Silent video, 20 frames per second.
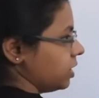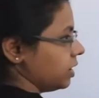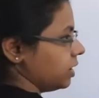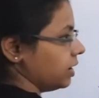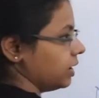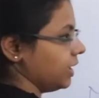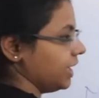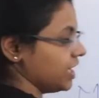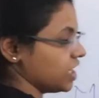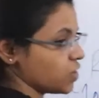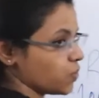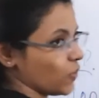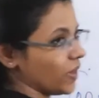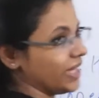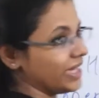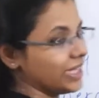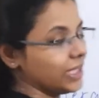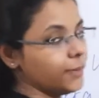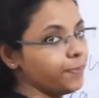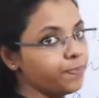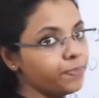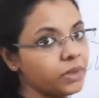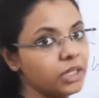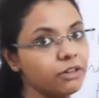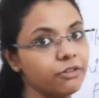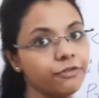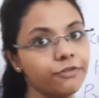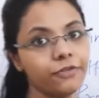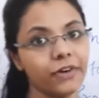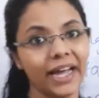These were the
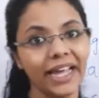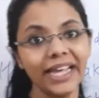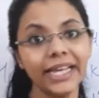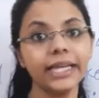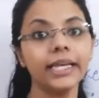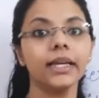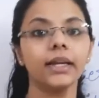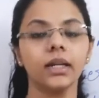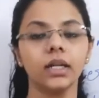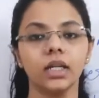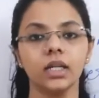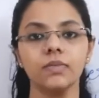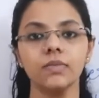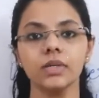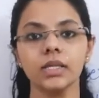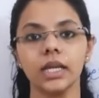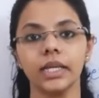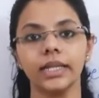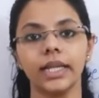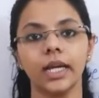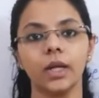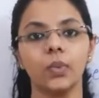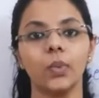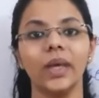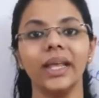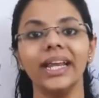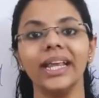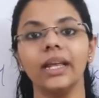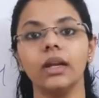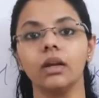5 kingdoms that
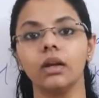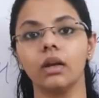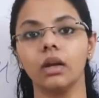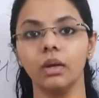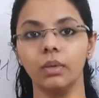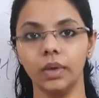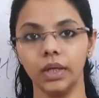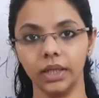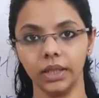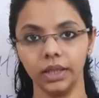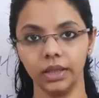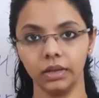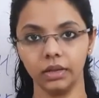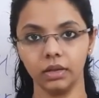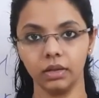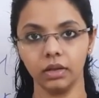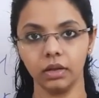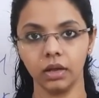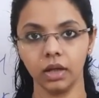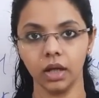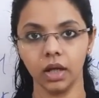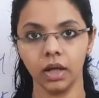were included here.